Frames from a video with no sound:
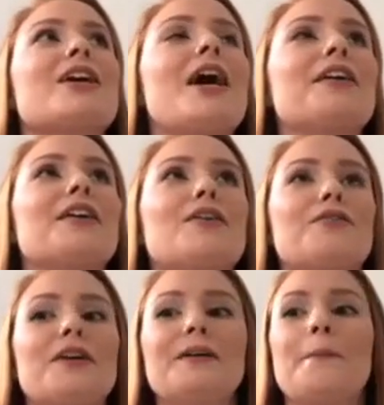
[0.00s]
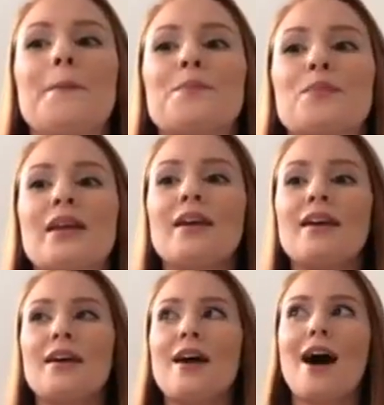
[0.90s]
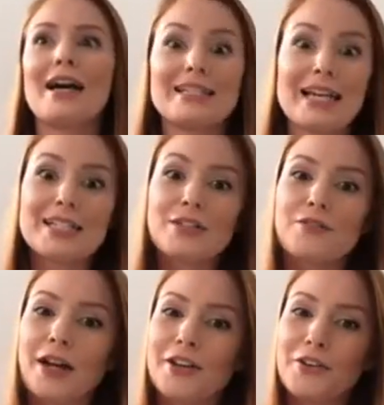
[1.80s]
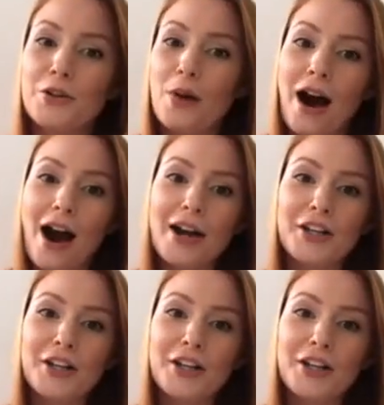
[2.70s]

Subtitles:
kind of identify who you are.